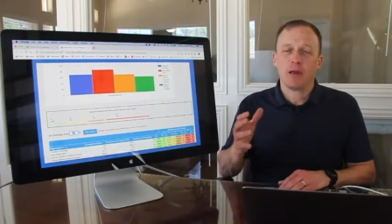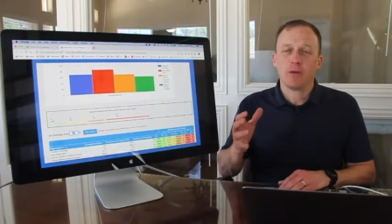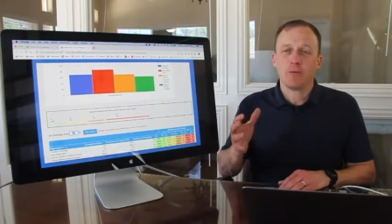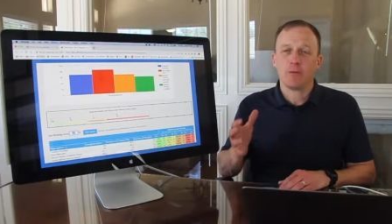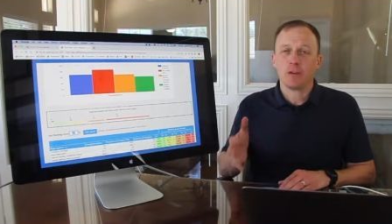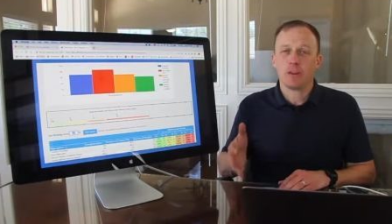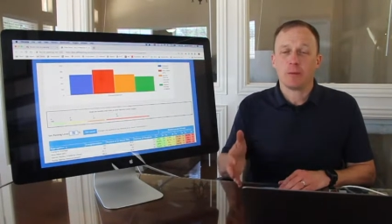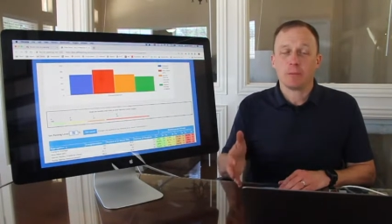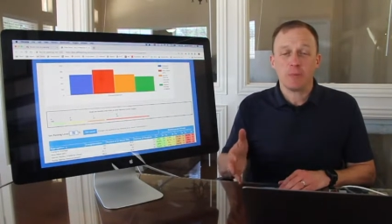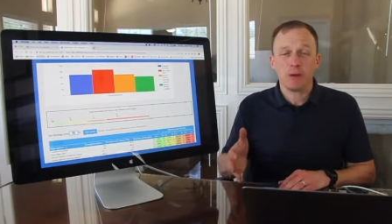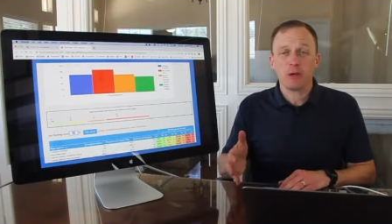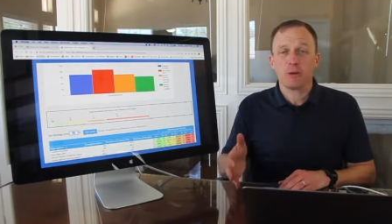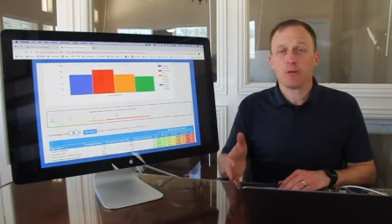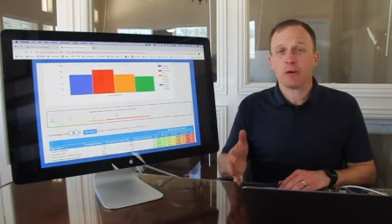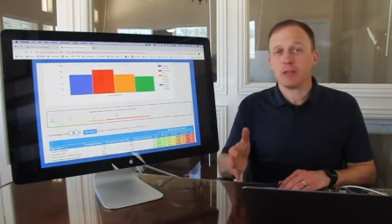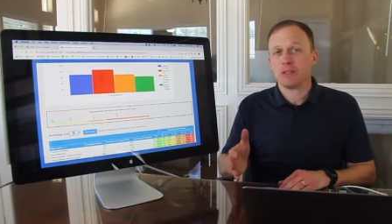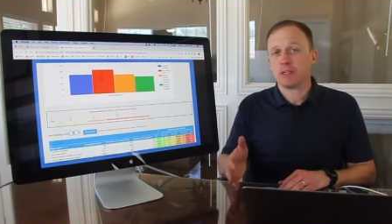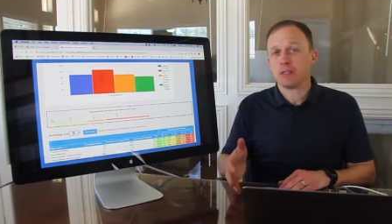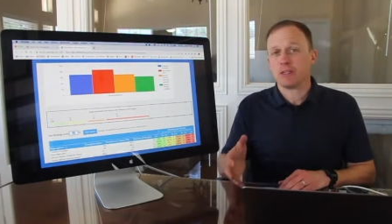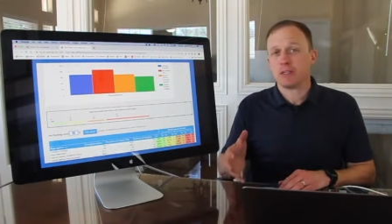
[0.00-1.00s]
And one of the
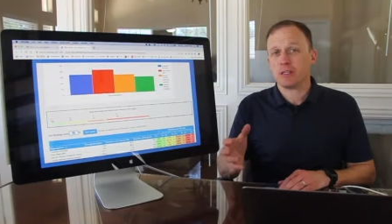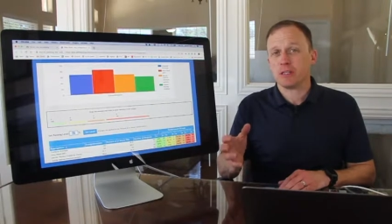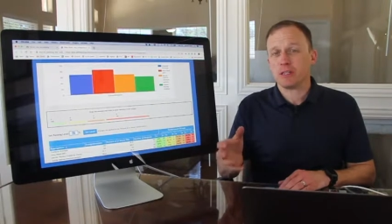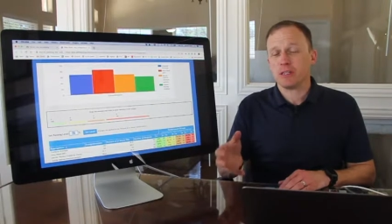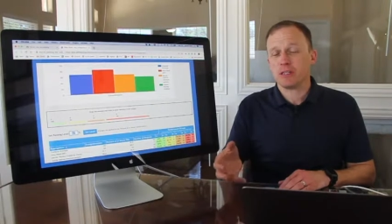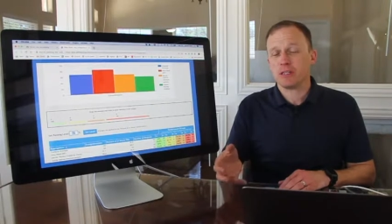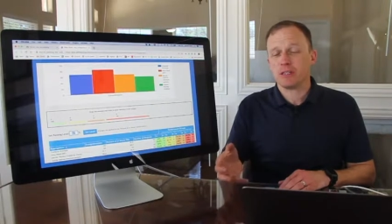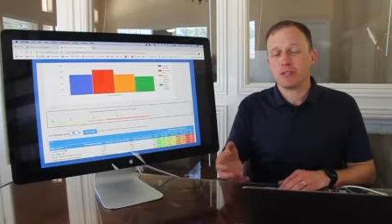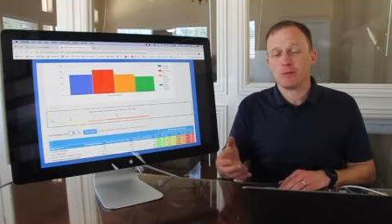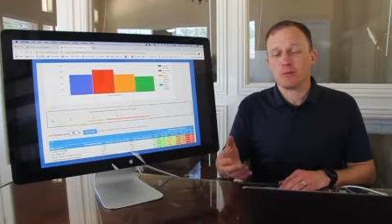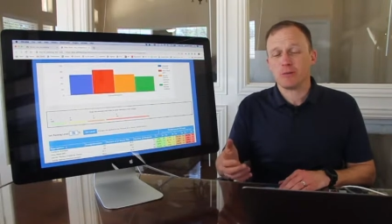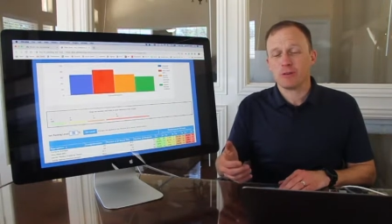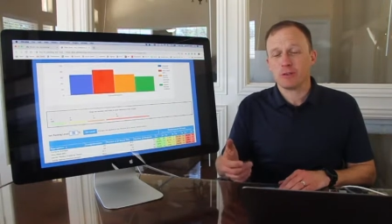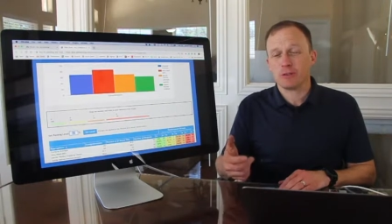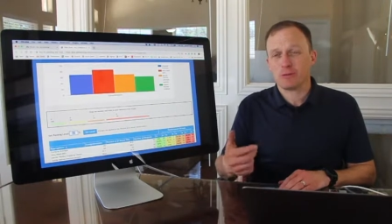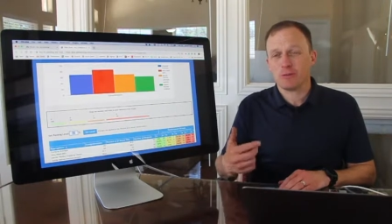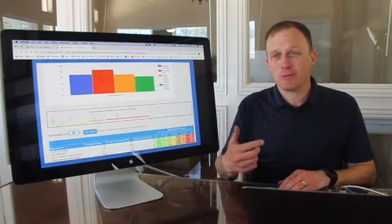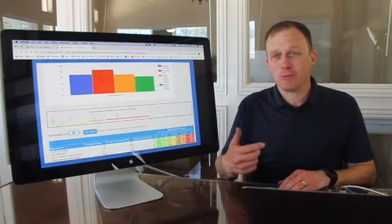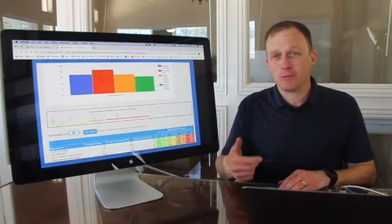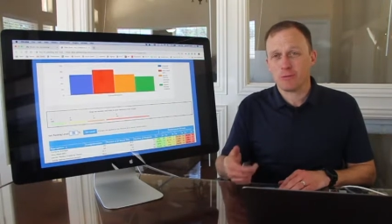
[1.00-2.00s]
big reasons is that
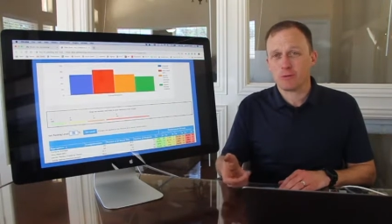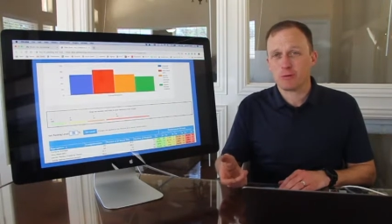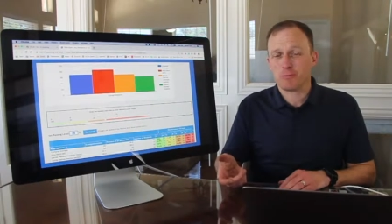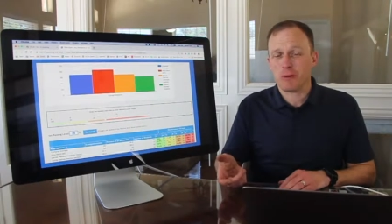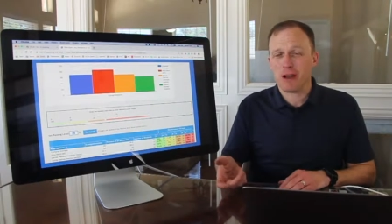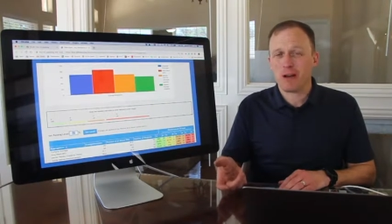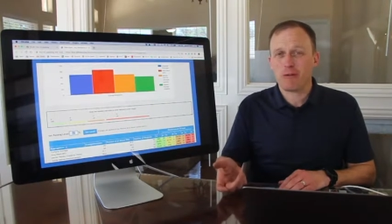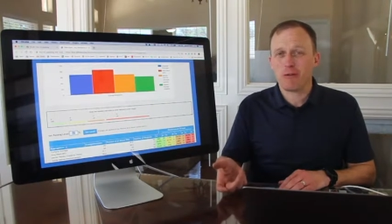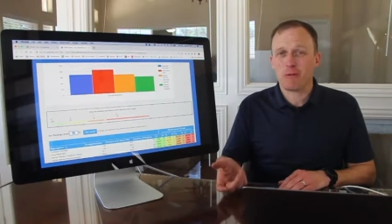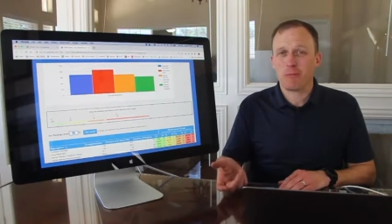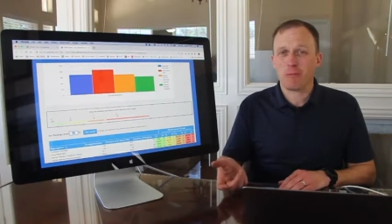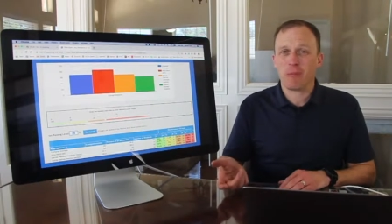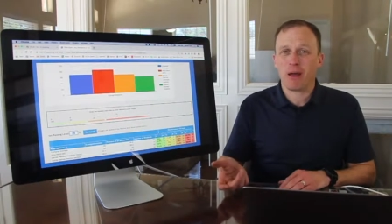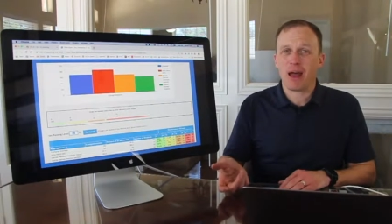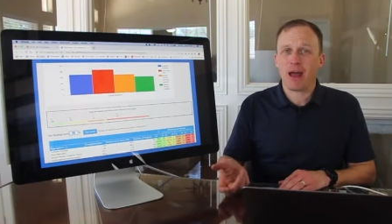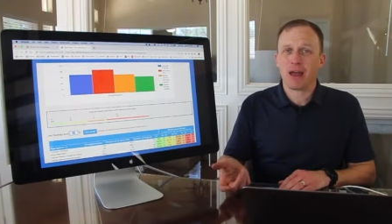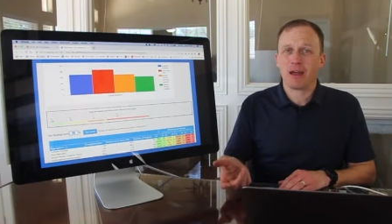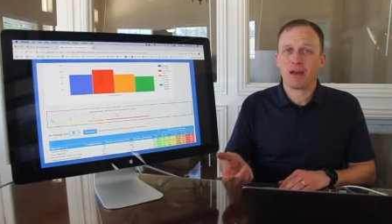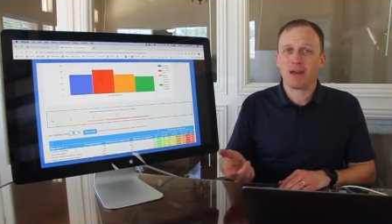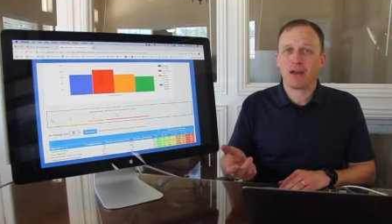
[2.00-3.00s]
we're, we're spiraling
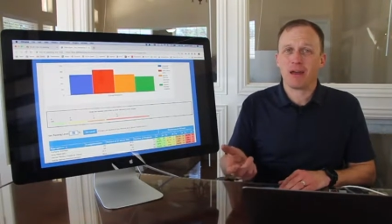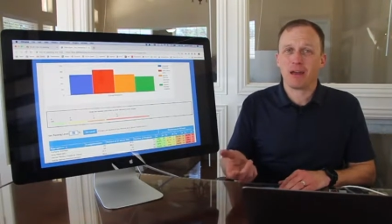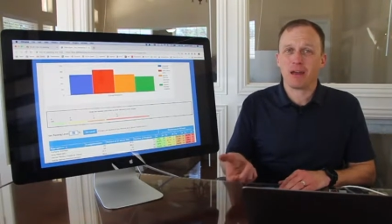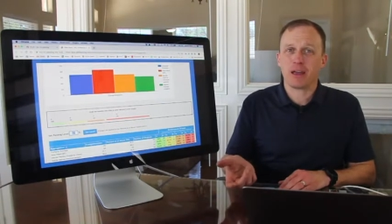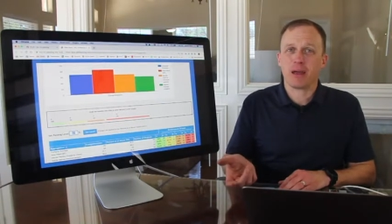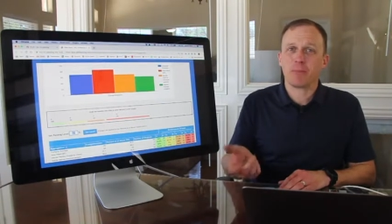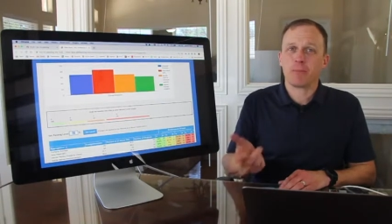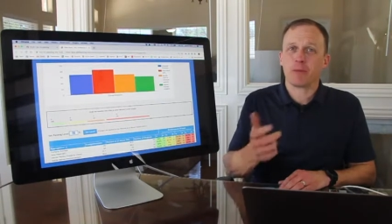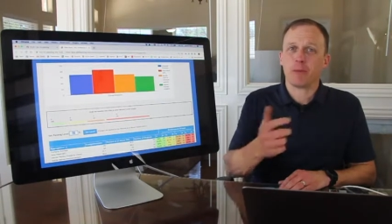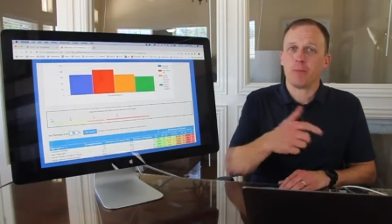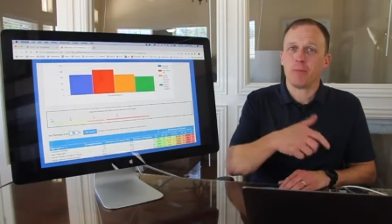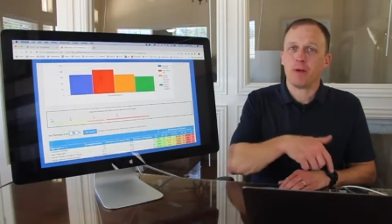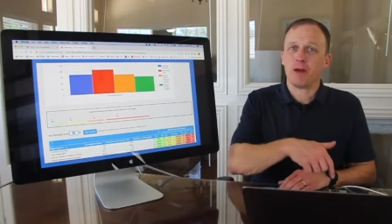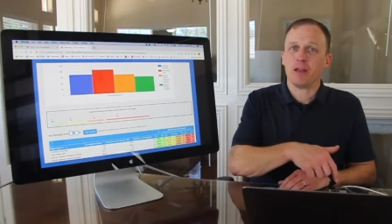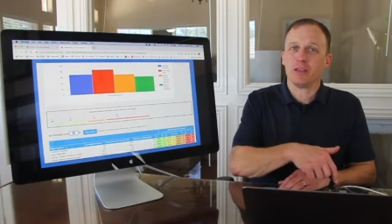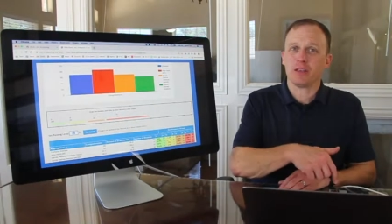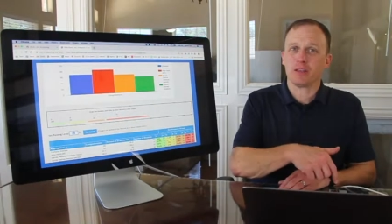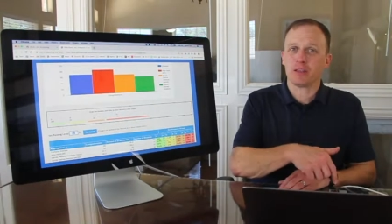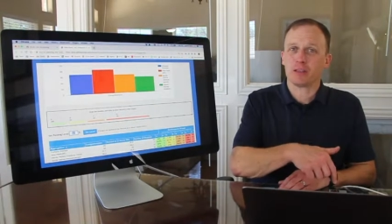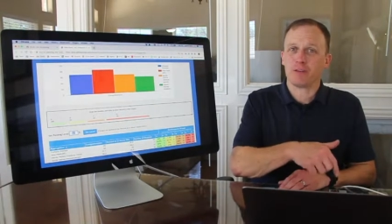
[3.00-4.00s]
back a couple of
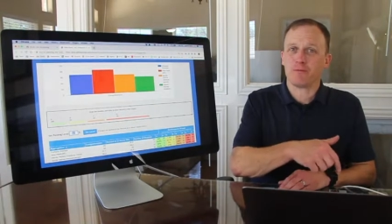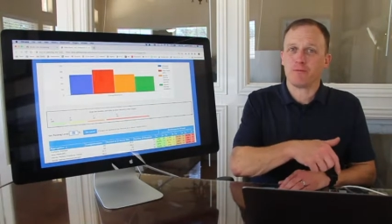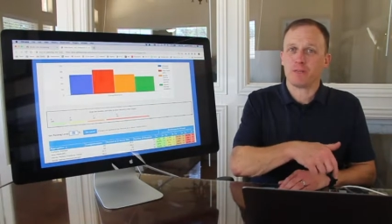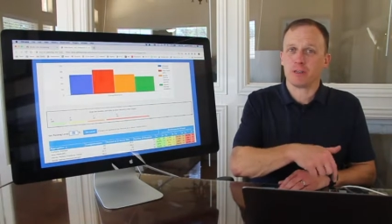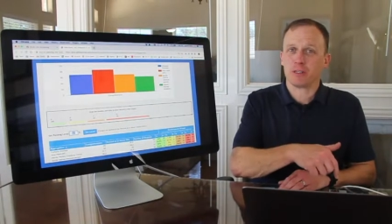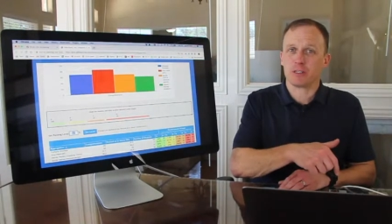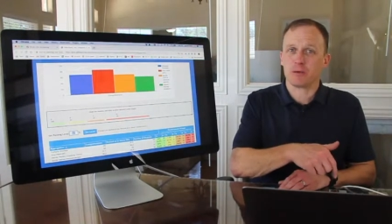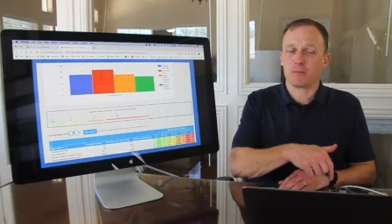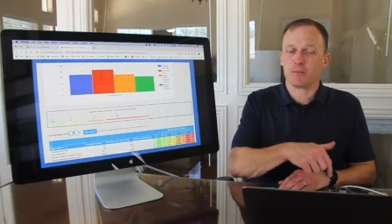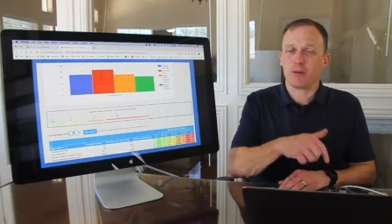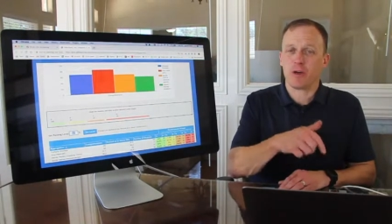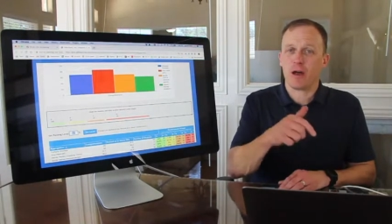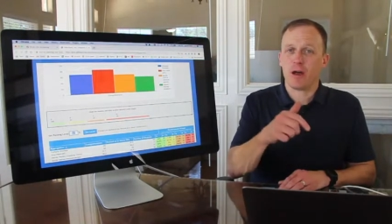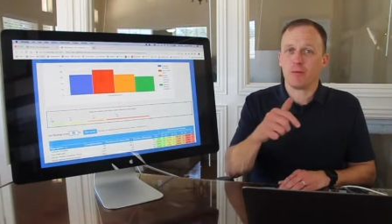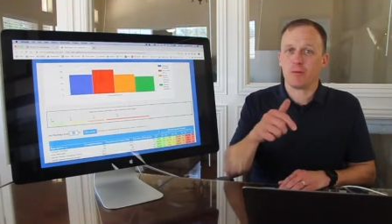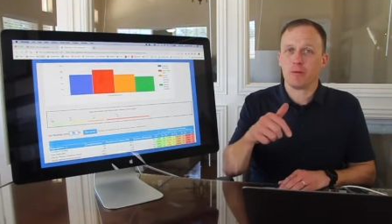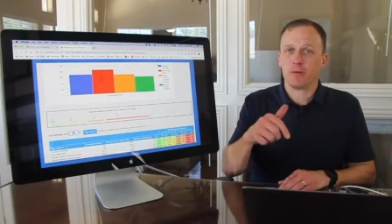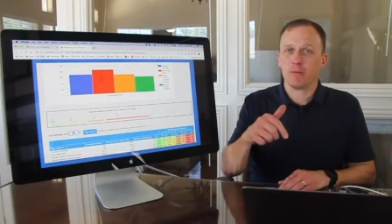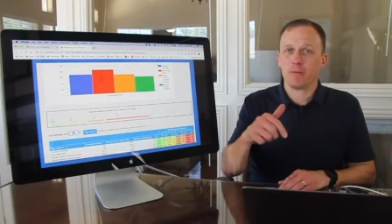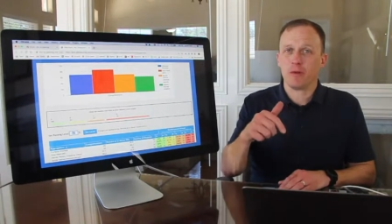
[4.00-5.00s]
months to fix a
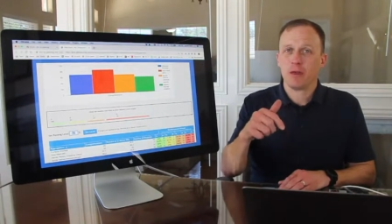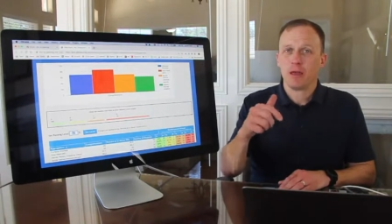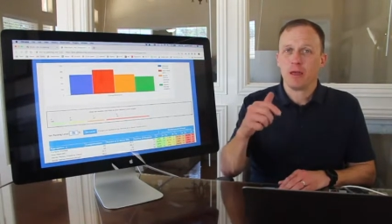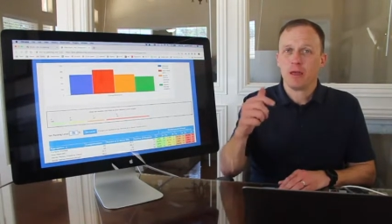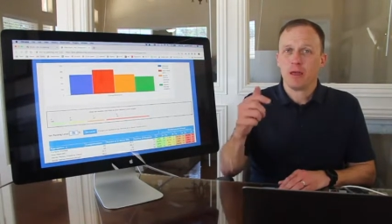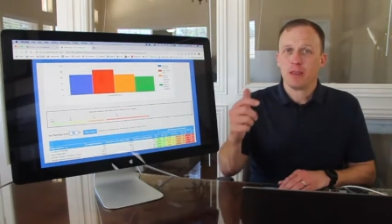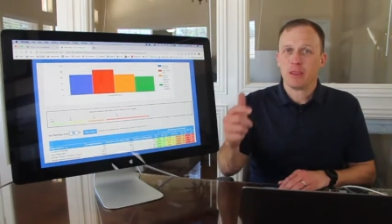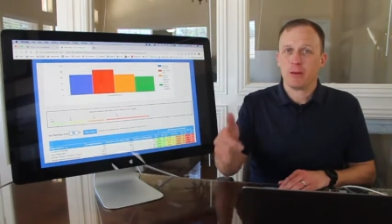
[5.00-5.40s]
problem